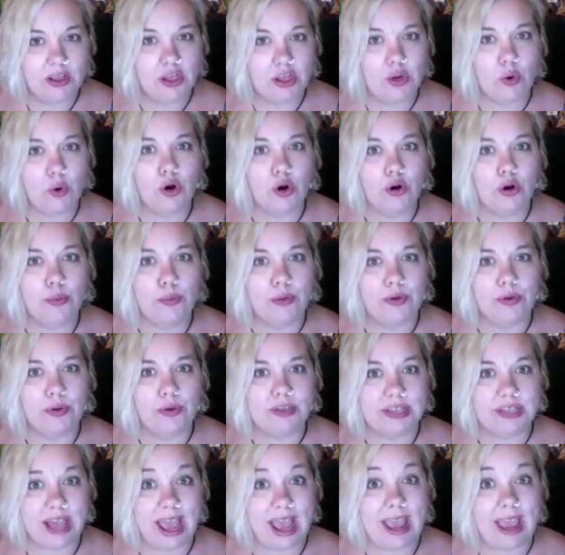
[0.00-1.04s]
herbal
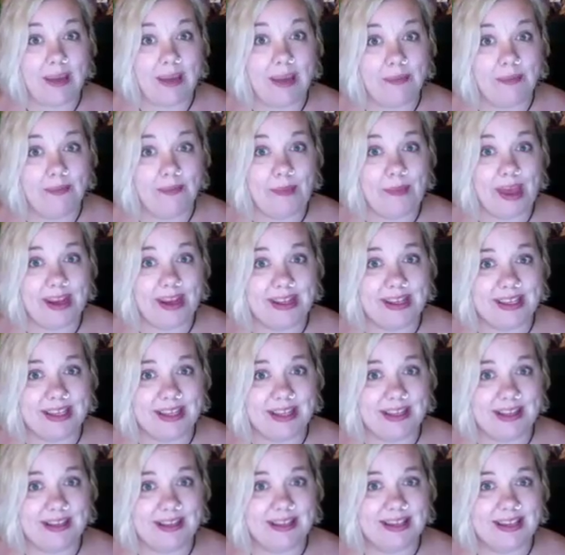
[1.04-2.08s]
type
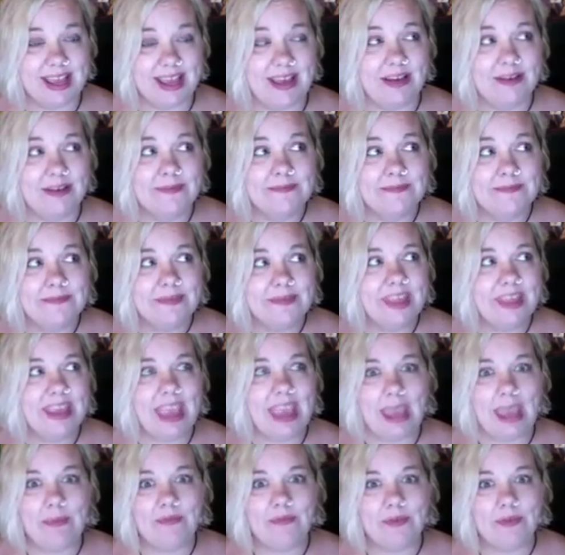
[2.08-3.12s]
medicines. They
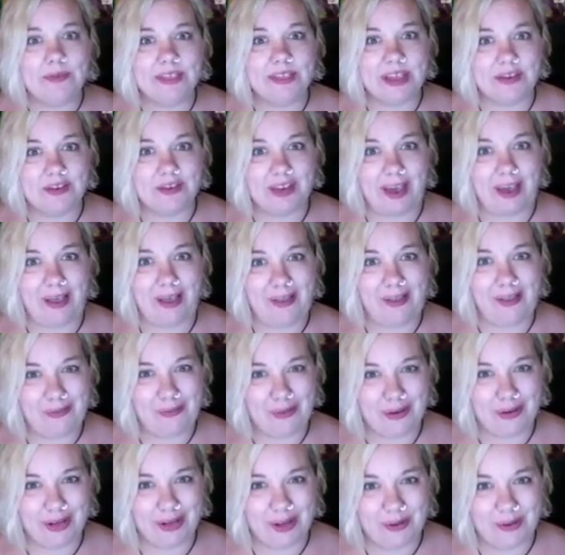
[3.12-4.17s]
came from Southern
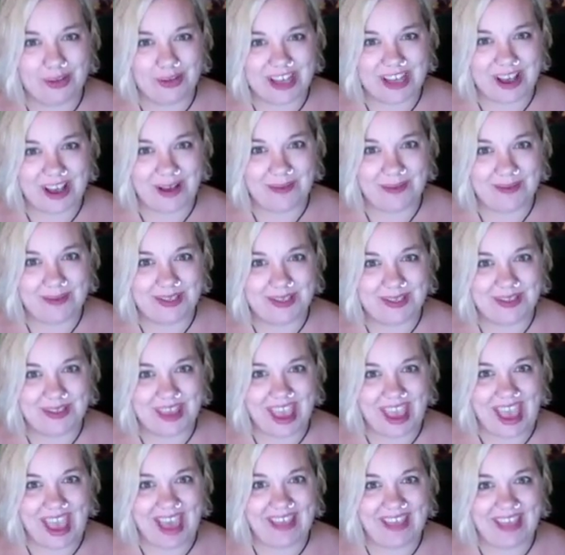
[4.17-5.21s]
California, which helps. So they
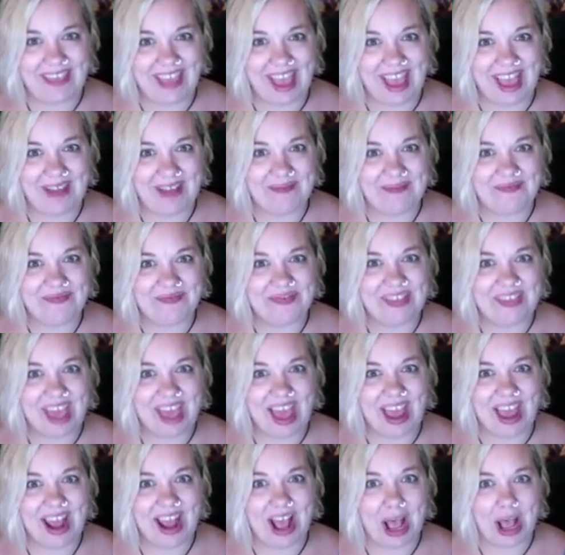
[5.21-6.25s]
had
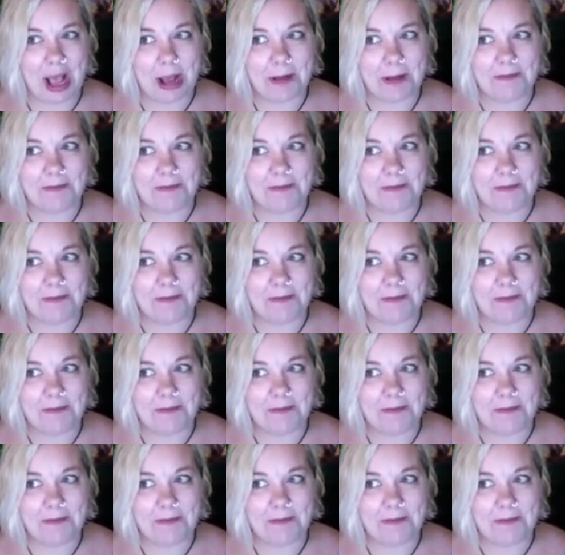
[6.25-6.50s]
that